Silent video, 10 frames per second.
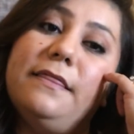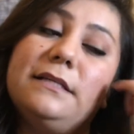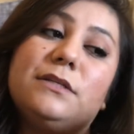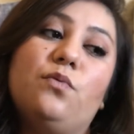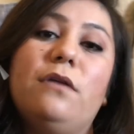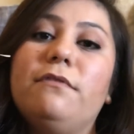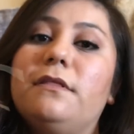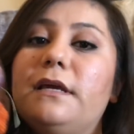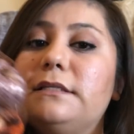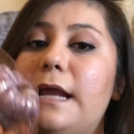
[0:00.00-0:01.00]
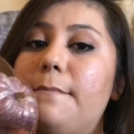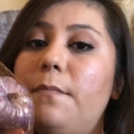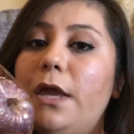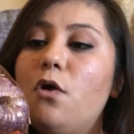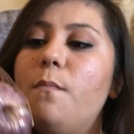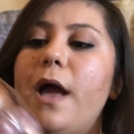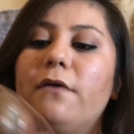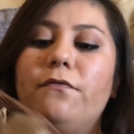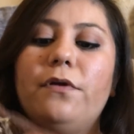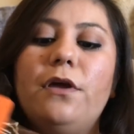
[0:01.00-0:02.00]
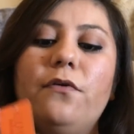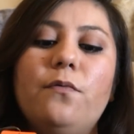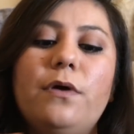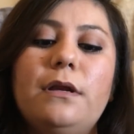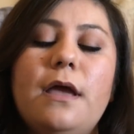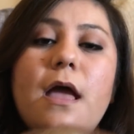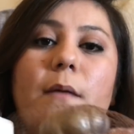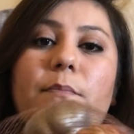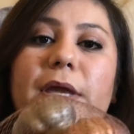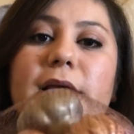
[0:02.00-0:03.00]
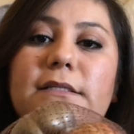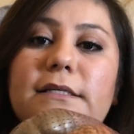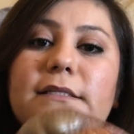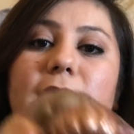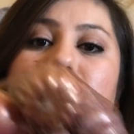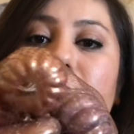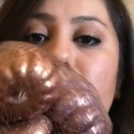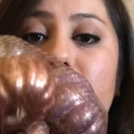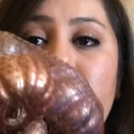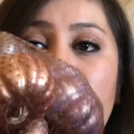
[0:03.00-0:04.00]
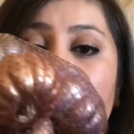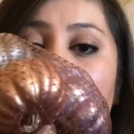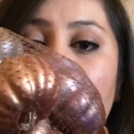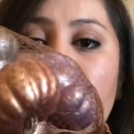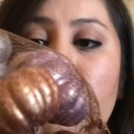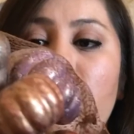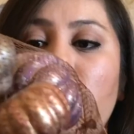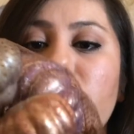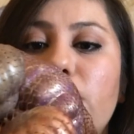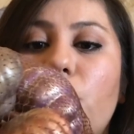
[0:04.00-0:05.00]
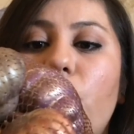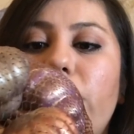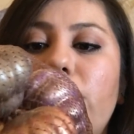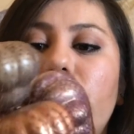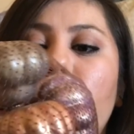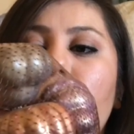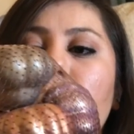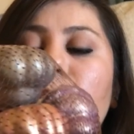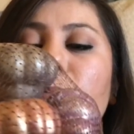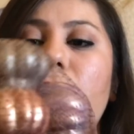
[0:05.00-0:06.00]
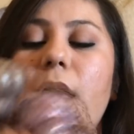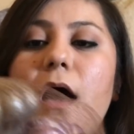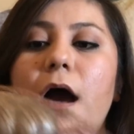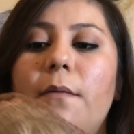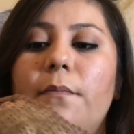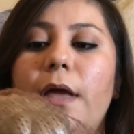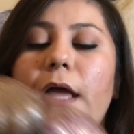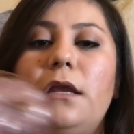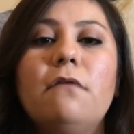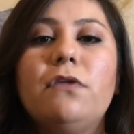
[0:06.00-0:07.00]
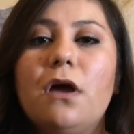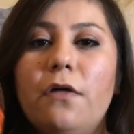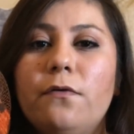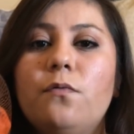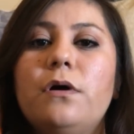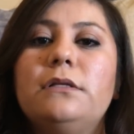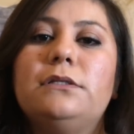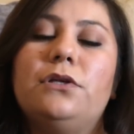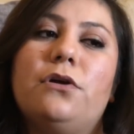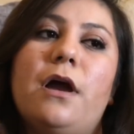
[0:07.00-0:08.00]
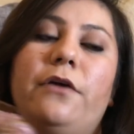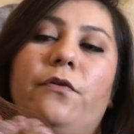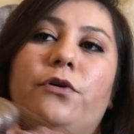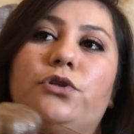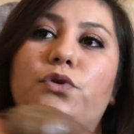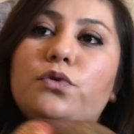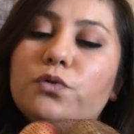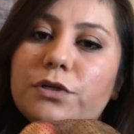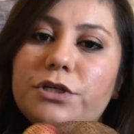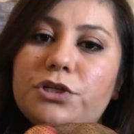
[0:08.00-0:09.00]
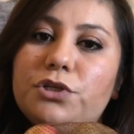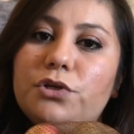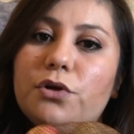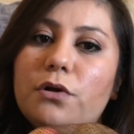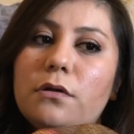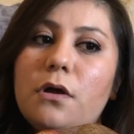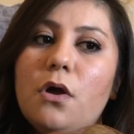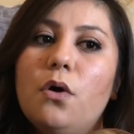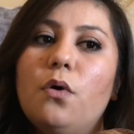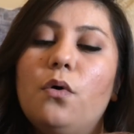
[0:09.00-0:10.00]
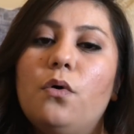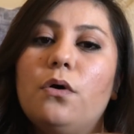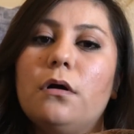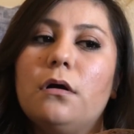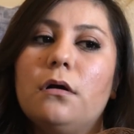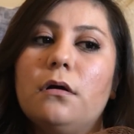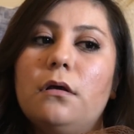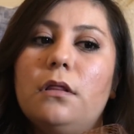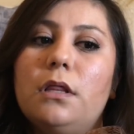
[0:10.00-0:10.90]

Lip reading: This is one of the things that I may go back for another one, because this again has a lot of the colors I'm going for. Any of the other ones, they're either too traditional or